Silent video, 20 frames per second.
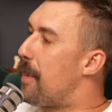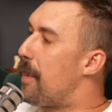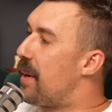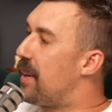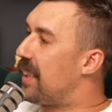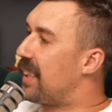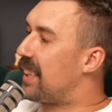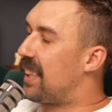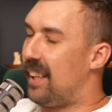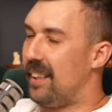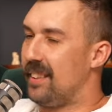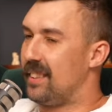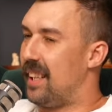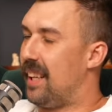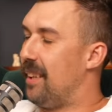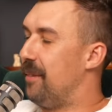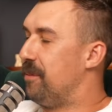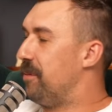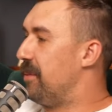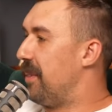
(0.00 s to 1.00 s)
America. I was
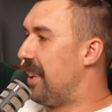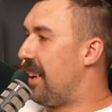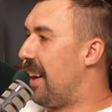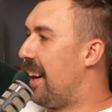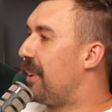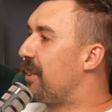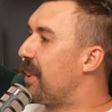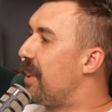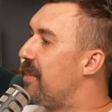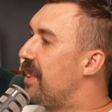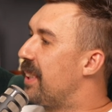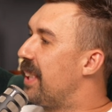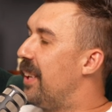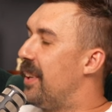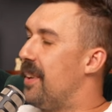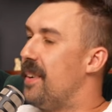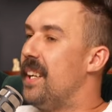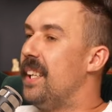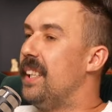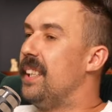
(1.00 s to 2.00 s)
like, all right, I'll give it a
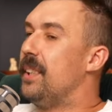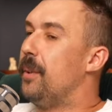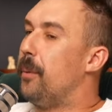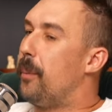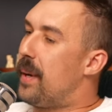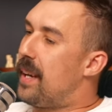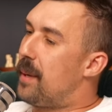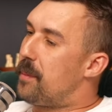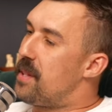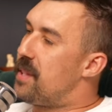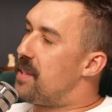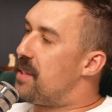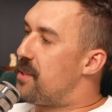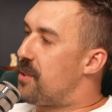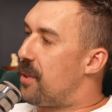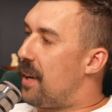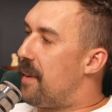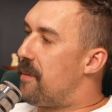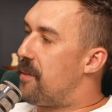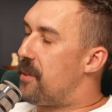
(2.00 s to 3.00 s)
go. Went up to the
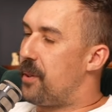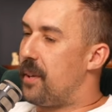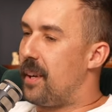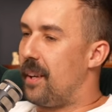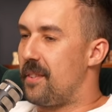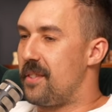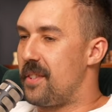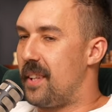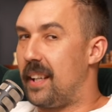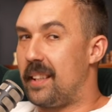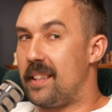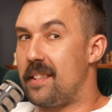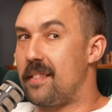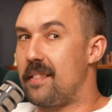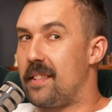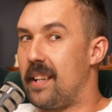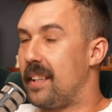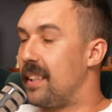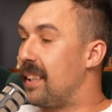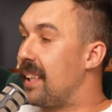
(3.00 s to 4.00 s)
drive-thru. I was like, this
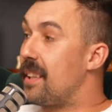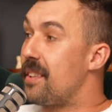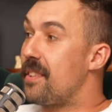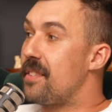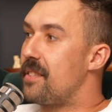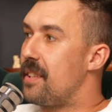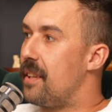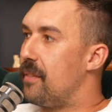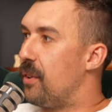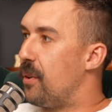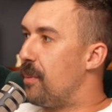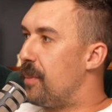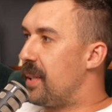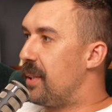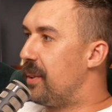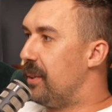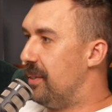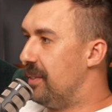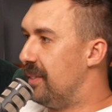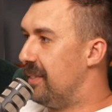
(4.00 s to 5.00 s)
is how you get the Sevo
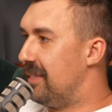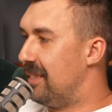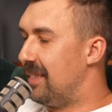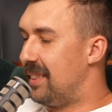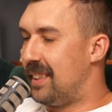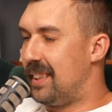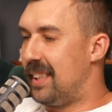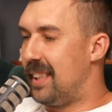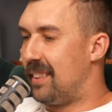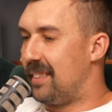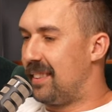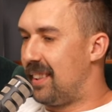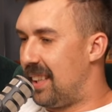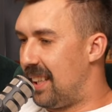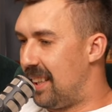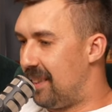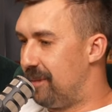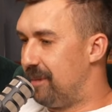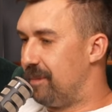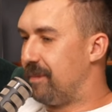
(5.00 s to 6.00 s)
meal. And then I was
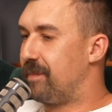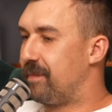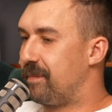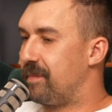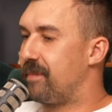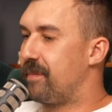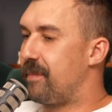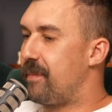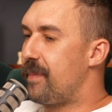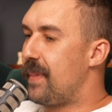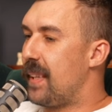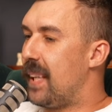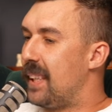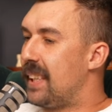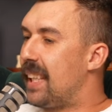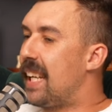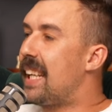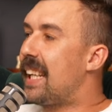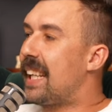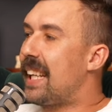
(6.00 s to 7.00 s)
like,
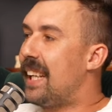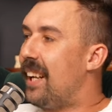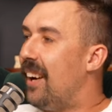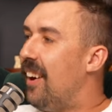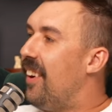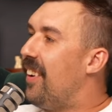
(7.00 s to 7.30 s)
can I get a